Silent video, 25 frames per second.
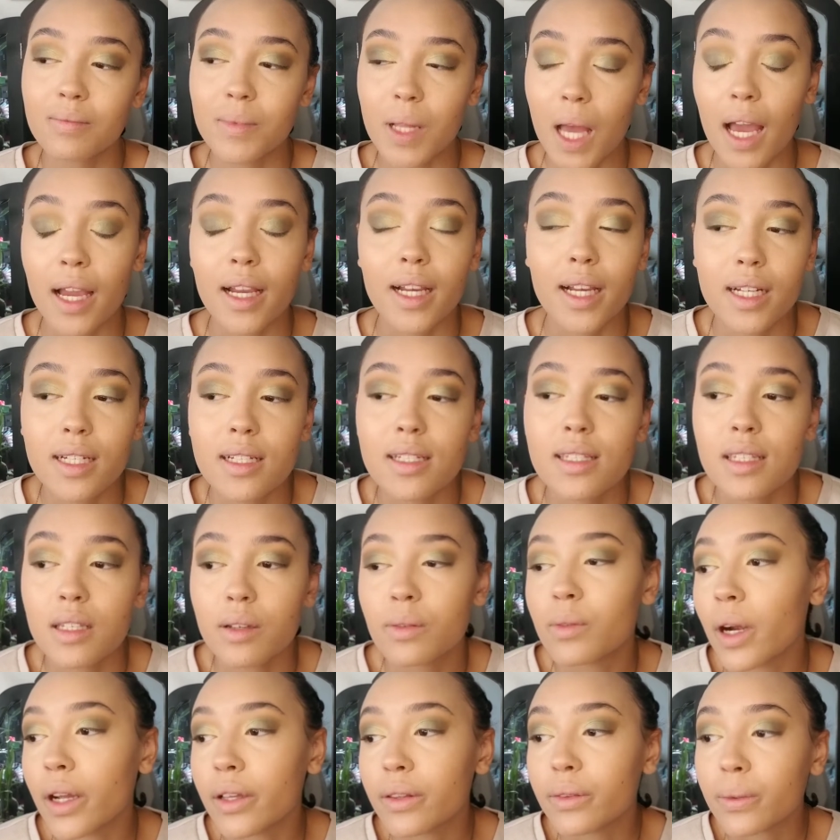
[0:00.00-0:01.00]
I kind of see
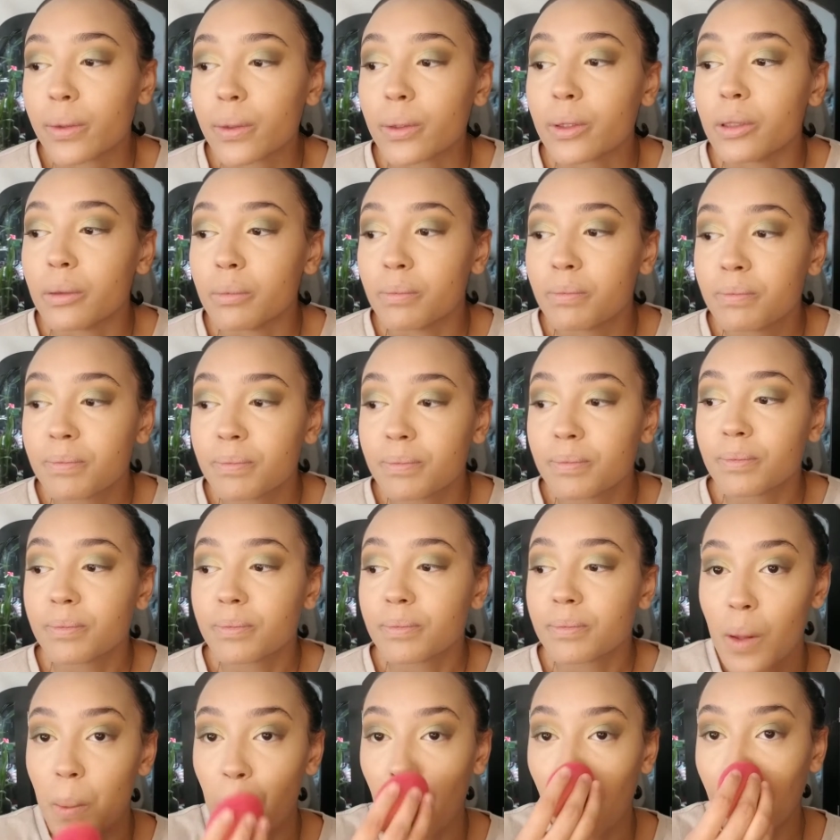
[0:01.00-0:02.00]
right through him,
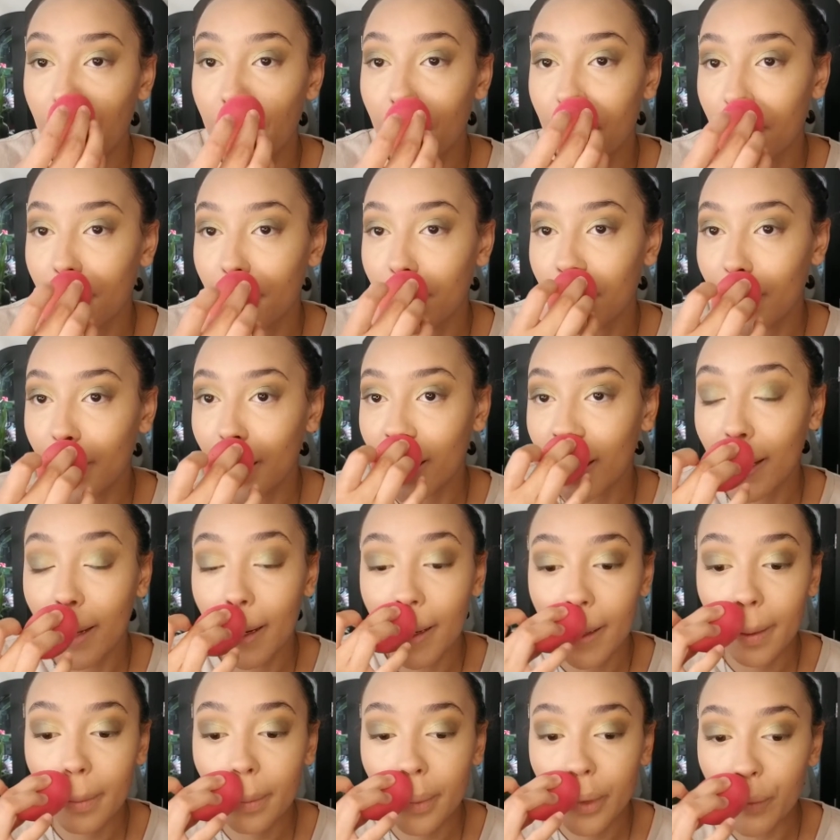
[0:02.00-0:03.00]
and I
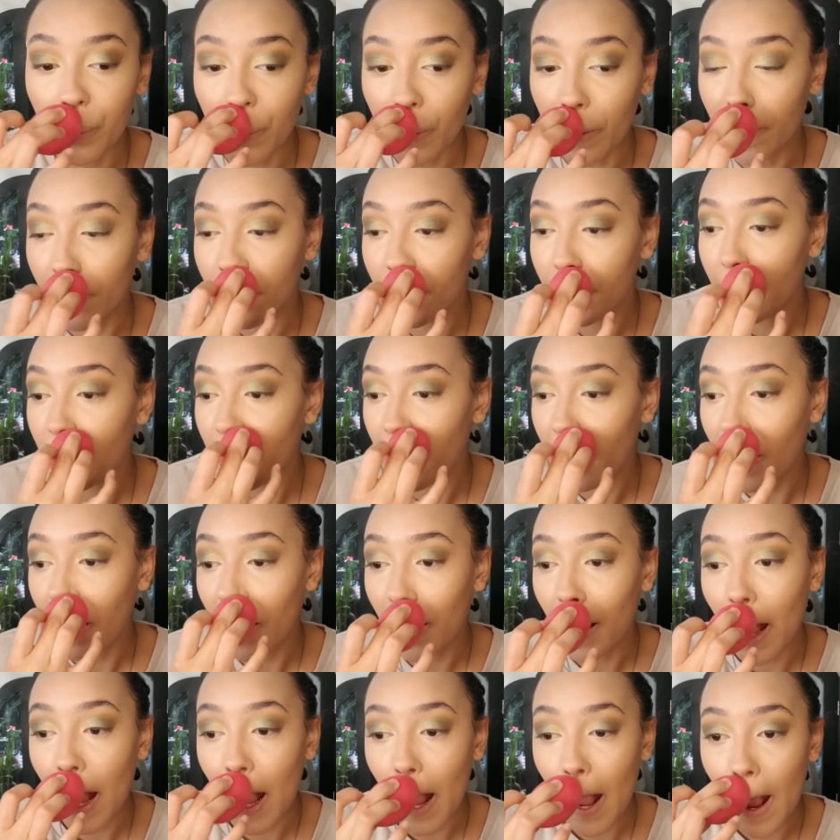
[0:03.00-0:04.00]
could be wrong.
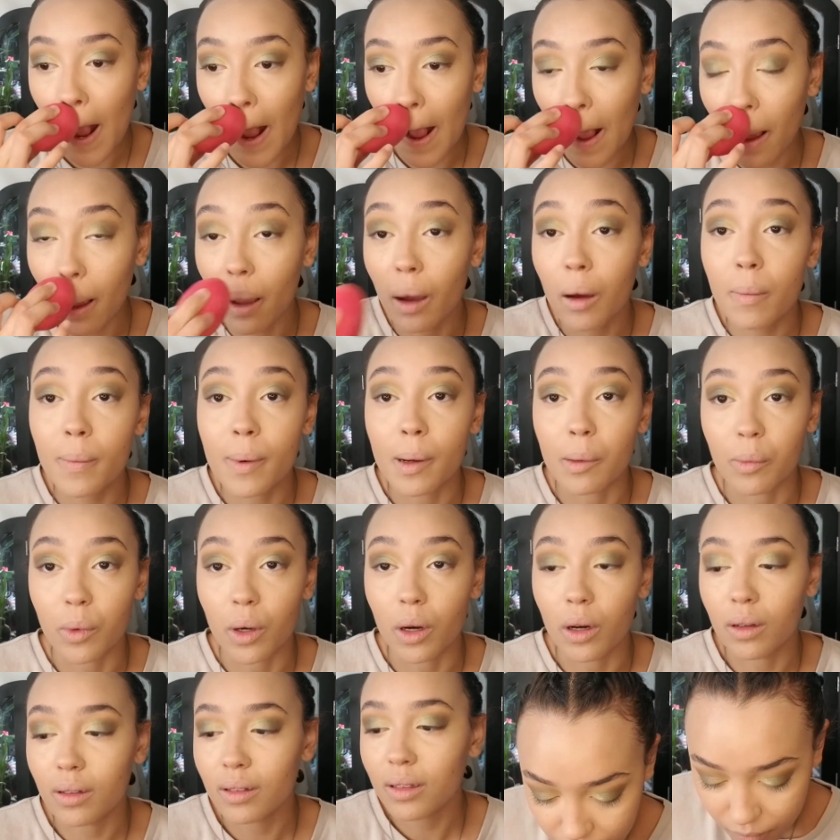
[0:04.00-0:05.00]
I hope I'm
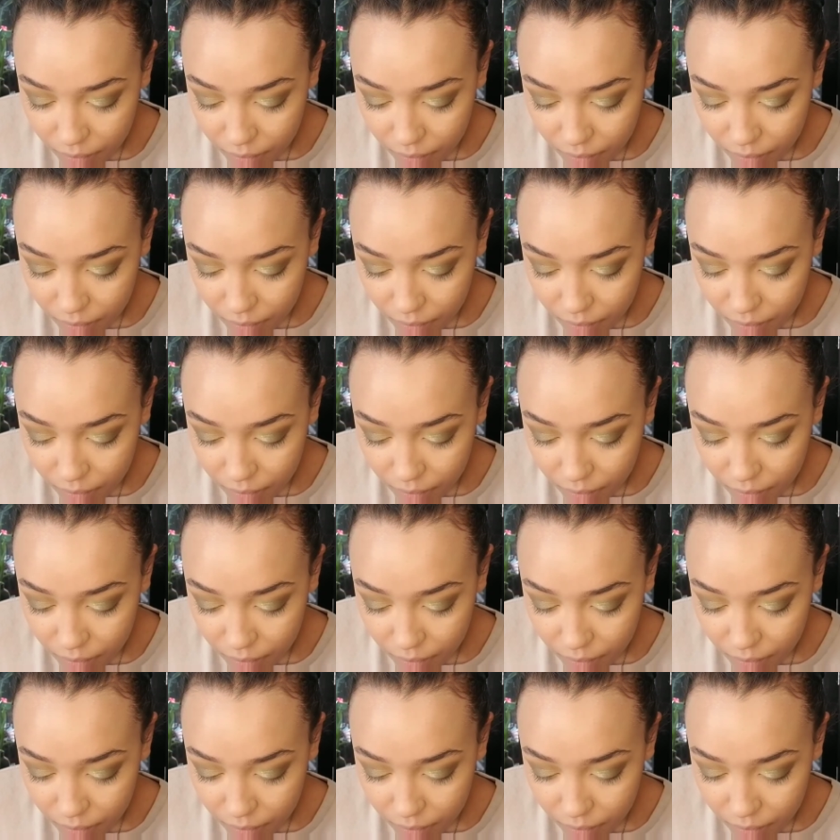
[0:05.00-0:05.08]
wrong.